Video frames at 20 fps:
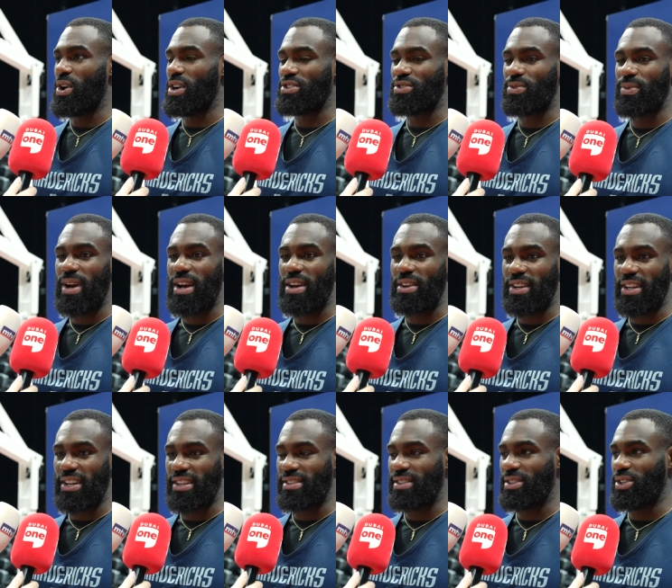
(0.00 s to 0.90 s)
our
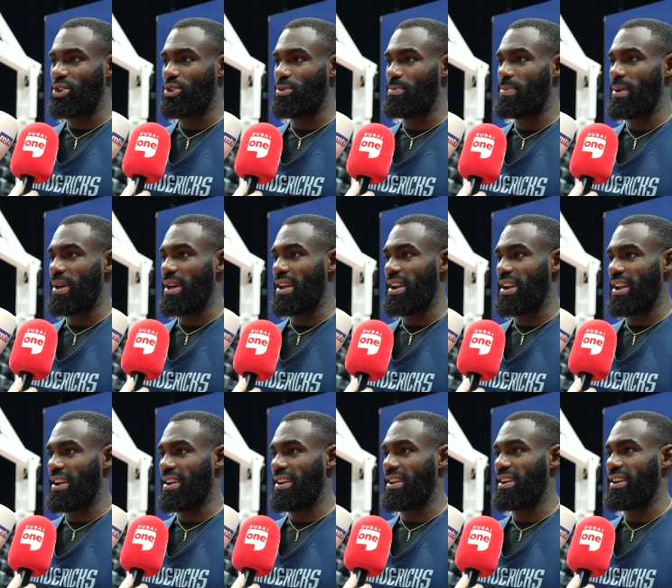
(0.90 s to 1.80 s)
surroundings a little bit
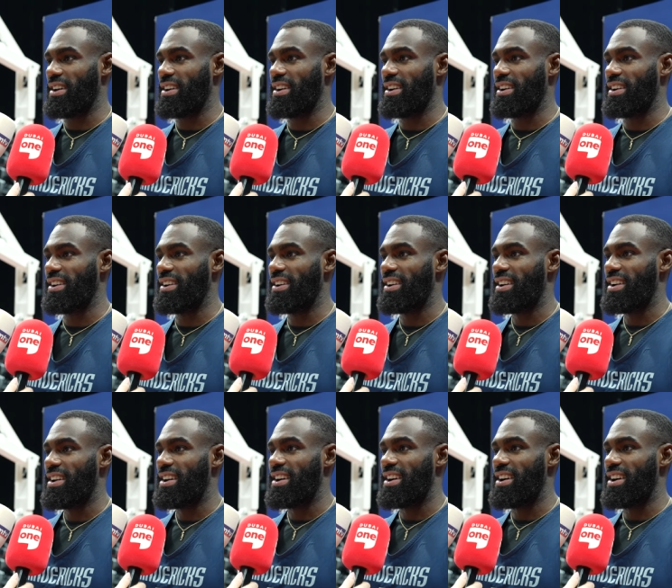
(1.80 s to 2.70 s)
and
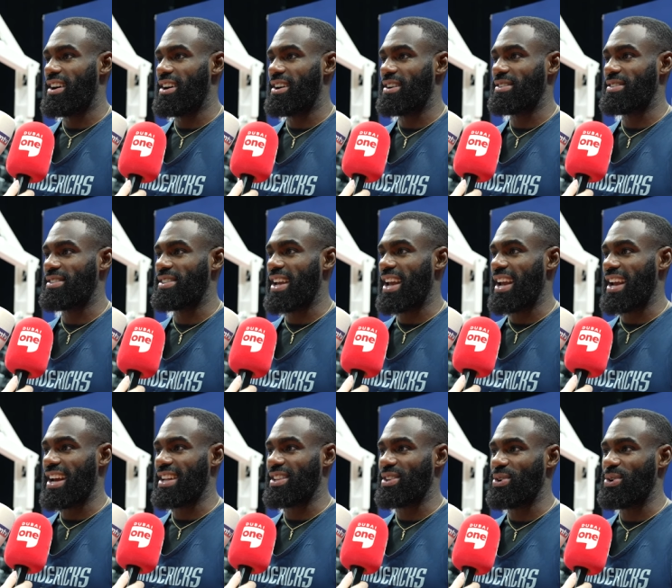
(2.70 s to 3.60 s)

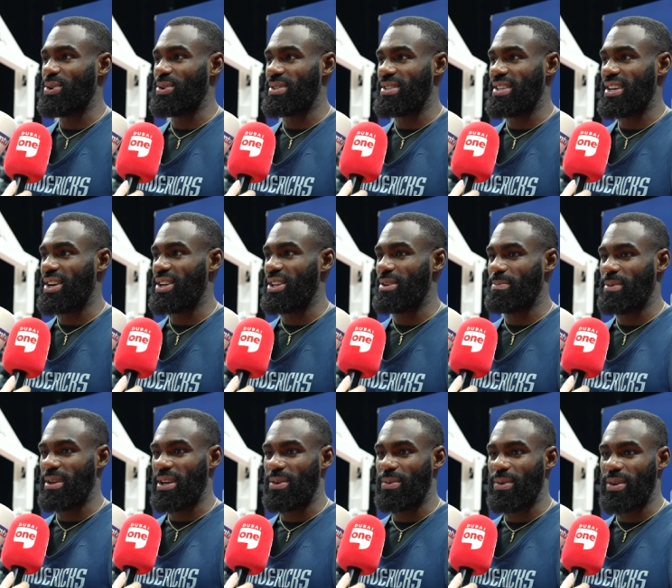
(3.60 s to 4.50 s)
staying at the hotel and
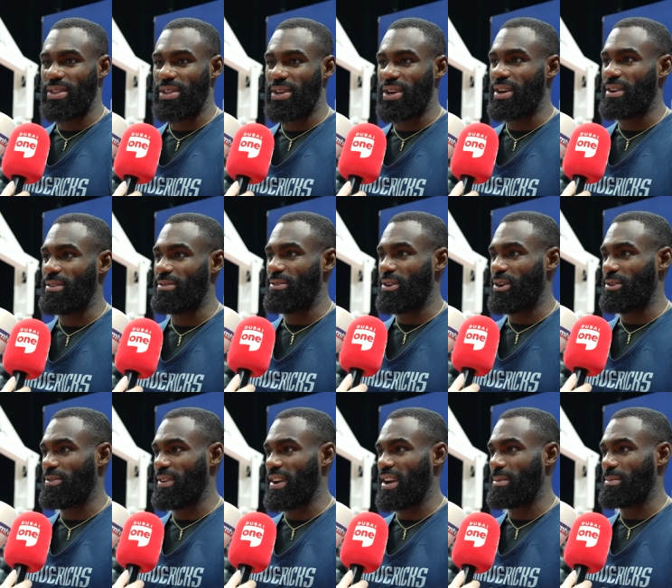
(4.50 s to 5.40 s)
being with our
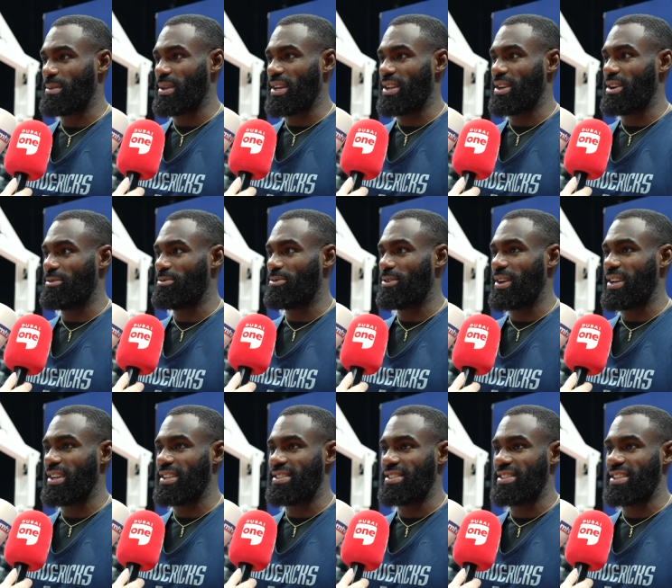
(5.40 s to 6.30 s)
family and our
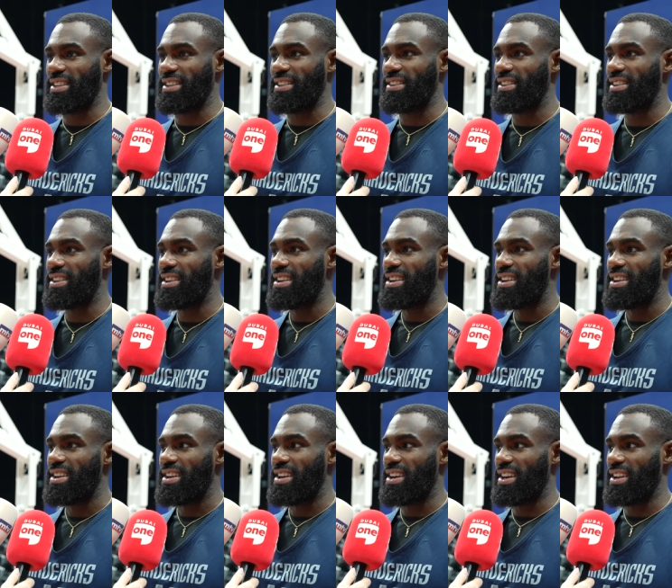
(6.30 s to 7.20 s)
friends and
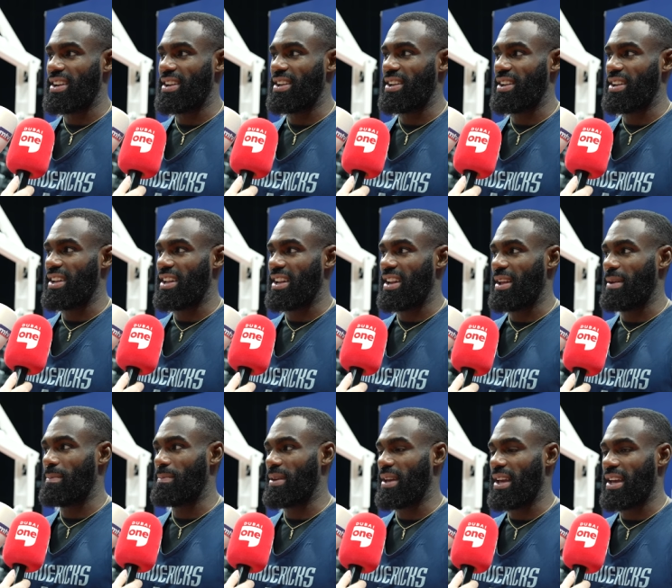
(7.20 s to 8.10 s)
the
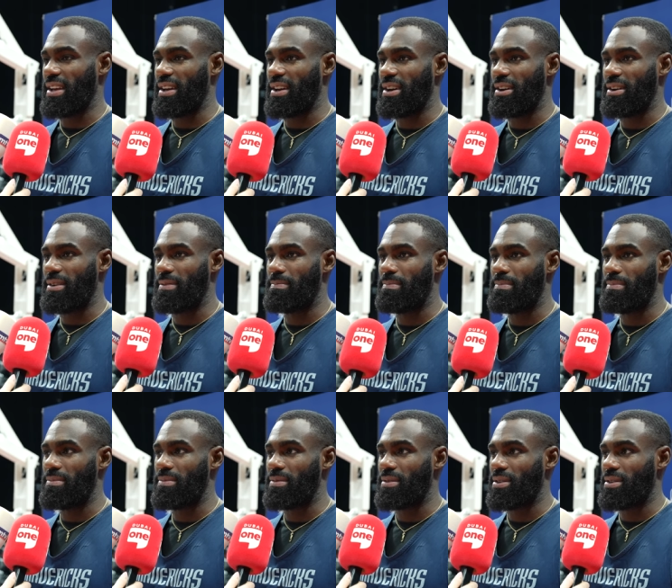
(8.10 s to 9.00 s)
NBA
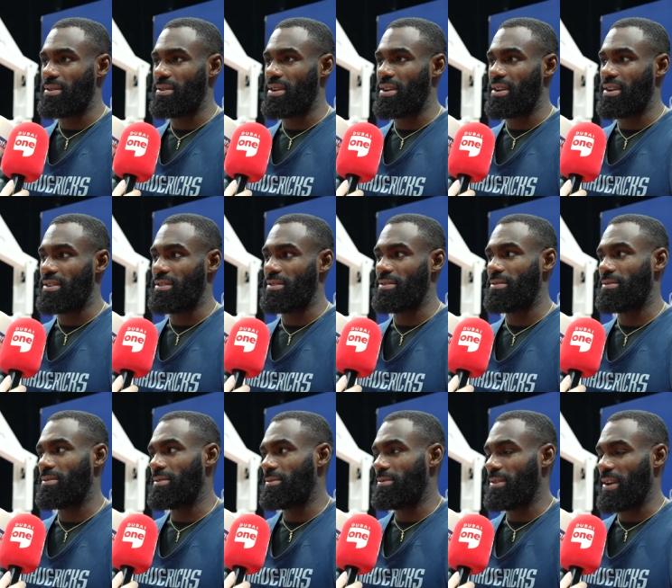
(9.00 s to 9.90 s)

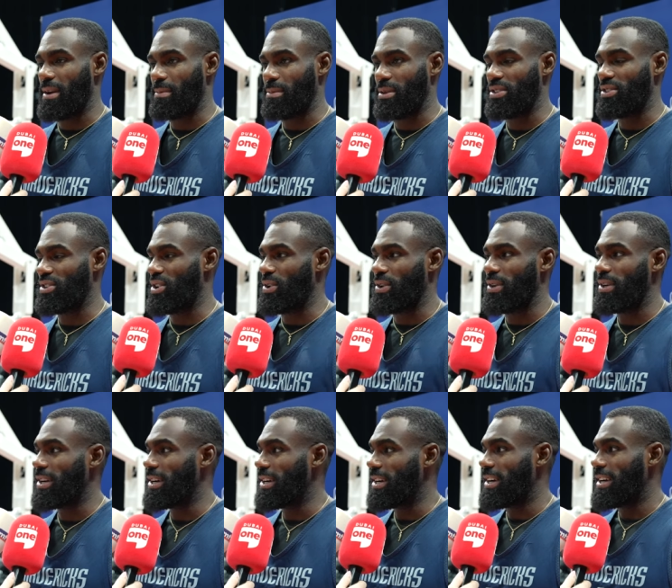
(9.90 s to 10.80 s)
family. So
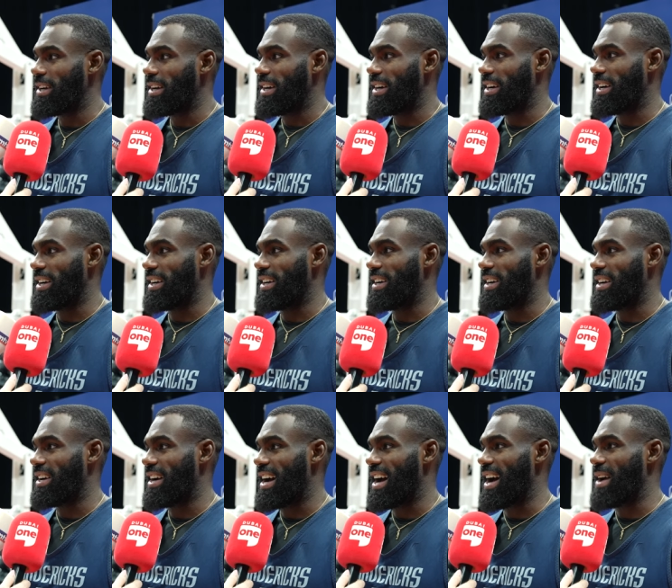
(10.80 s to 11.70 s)

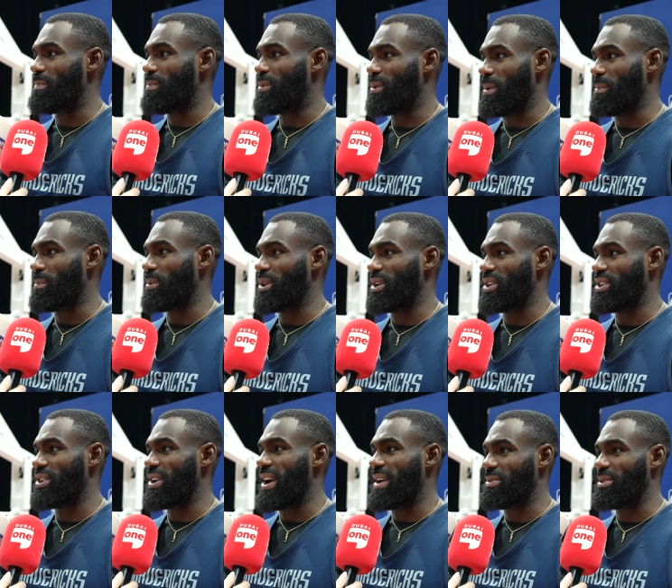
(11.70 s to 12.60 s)
I'm pretty
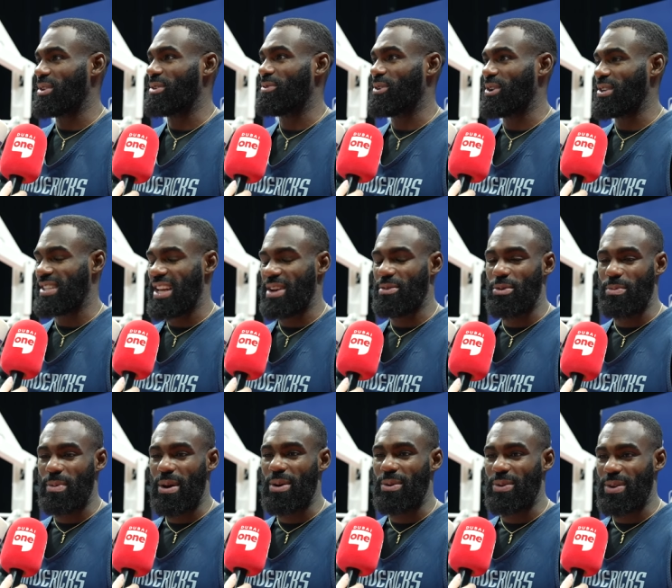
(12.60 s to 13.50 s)
sure after your first game, we'll
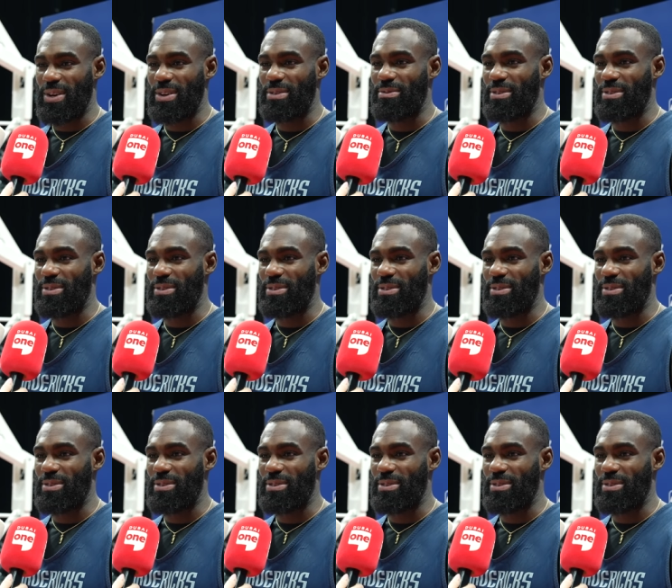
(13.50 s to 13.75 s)
be able to